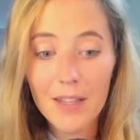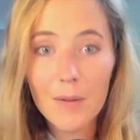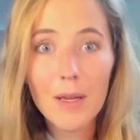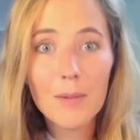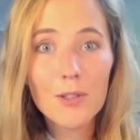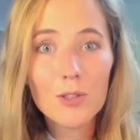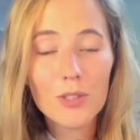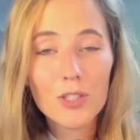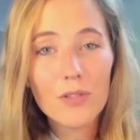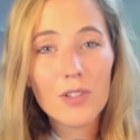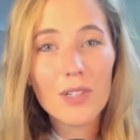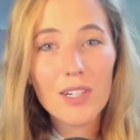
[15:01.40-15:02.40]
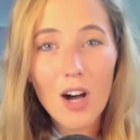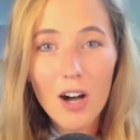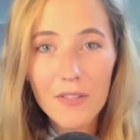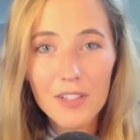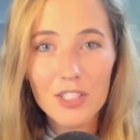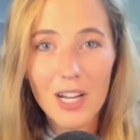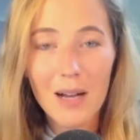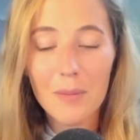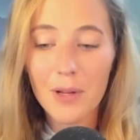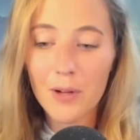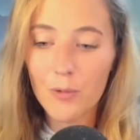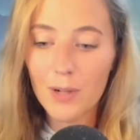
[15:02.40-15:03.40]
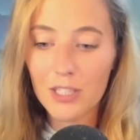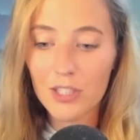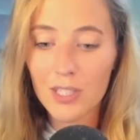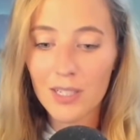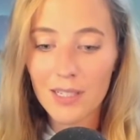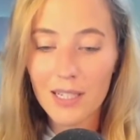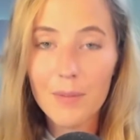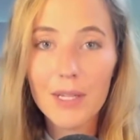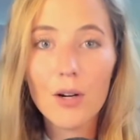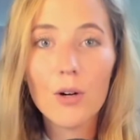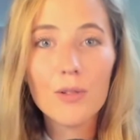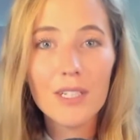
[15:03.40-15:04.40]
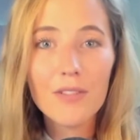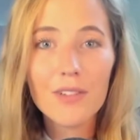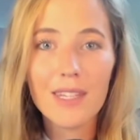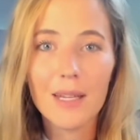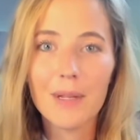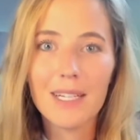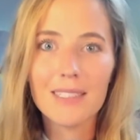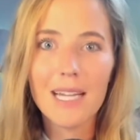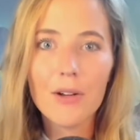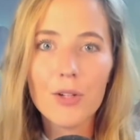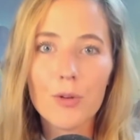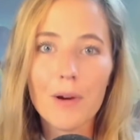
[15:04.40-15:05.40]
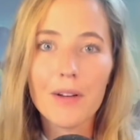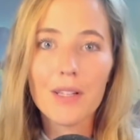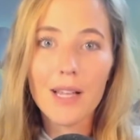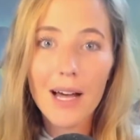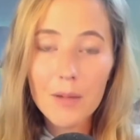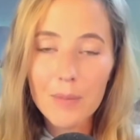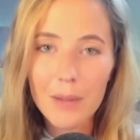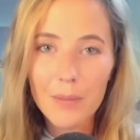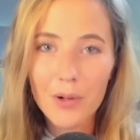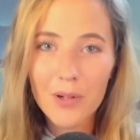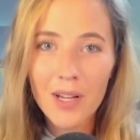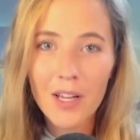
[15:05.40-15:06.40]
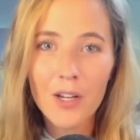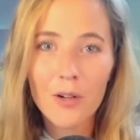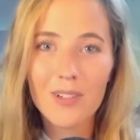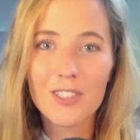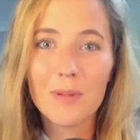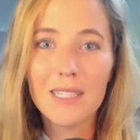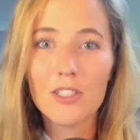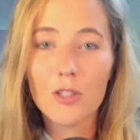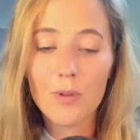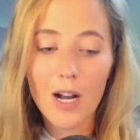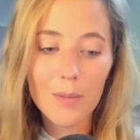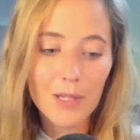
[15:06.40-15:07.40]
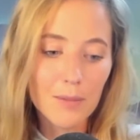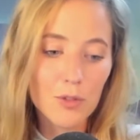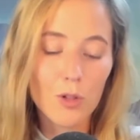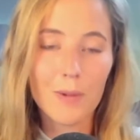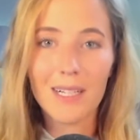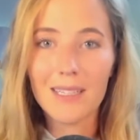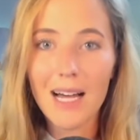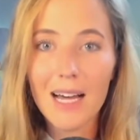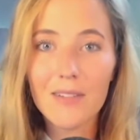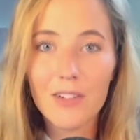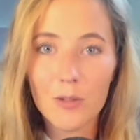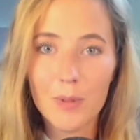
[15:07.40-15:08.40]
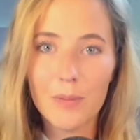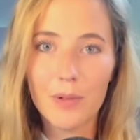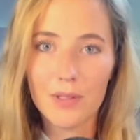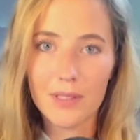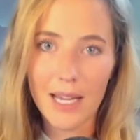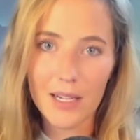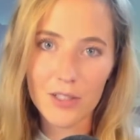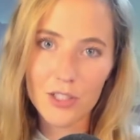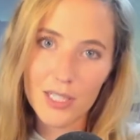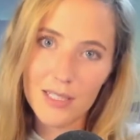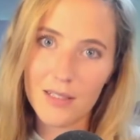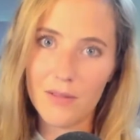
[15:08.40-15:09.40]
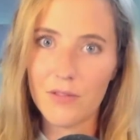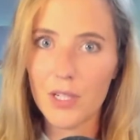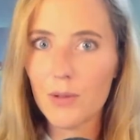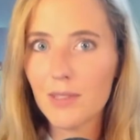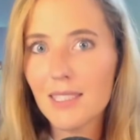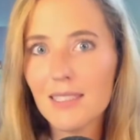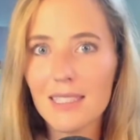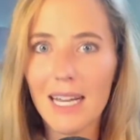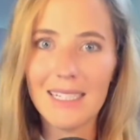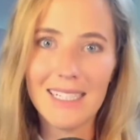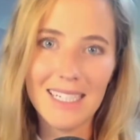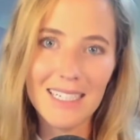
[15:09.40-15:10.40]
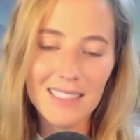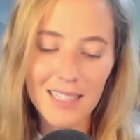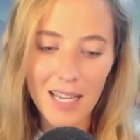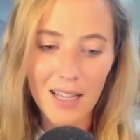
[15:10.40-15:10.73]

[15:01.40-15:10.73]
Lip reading: then maybe you switch over to a coffee shop, which can be a whole different thing because now you're around a lot of people, which means you're probably absorbing a lot of other people's energies and frequencies and ideas.